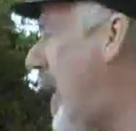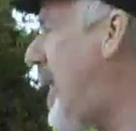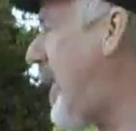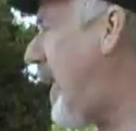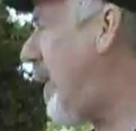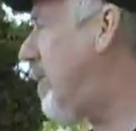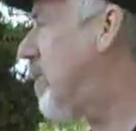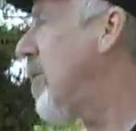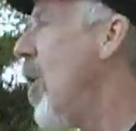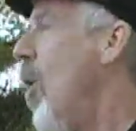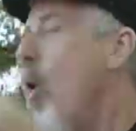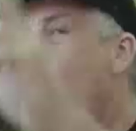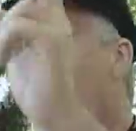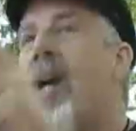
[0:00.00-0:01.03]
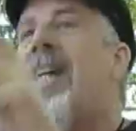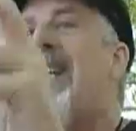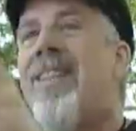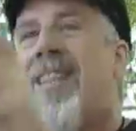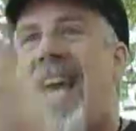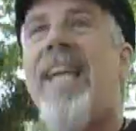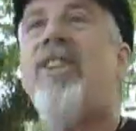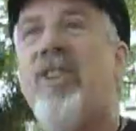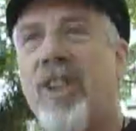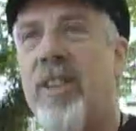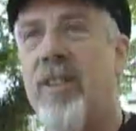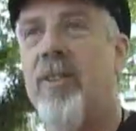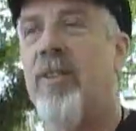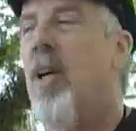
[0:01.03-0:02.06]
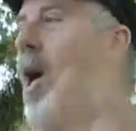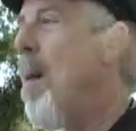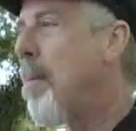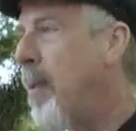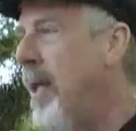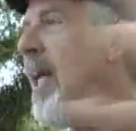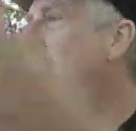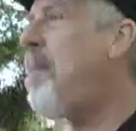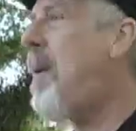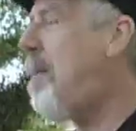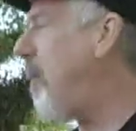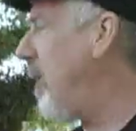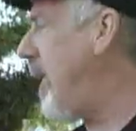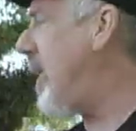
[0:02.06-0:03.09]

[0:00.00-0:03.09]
training, orientations, bringing people